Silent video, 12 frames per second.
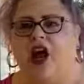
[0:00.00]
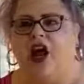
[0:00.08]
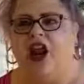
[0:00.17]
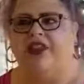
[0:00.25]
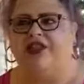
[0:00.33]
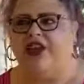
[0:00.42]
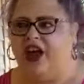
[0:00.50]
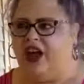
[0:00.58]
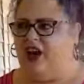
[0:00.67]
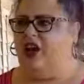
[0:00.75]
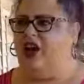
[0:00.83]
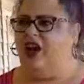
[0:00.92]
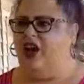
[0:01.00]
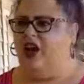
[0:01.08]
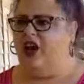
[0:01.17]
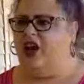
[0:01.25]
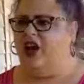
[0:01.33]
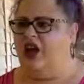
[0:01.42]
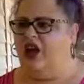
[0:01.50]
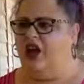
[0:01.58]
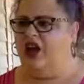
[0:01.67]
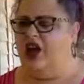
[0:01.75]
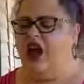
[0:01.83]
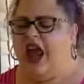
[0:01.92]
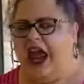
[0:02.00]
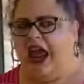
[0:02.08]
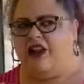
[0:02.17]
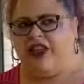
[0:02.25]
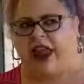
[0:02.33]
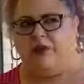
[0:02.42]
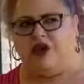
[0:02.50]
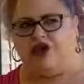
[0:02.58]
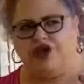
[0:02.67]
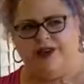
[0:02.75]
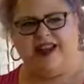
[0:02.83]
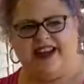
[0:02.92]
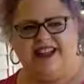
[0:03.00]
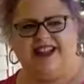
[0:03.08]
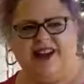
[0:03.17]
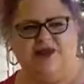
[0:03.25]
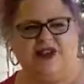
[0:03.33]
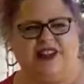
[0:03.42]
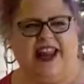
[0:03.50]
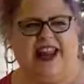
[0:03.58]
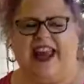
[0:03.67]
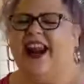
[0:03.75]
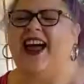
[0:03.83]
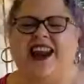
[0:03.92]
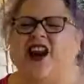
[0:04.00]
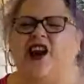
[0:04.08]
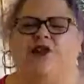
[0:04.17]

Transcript: And I thought, huh, and they were treated differently and I didn't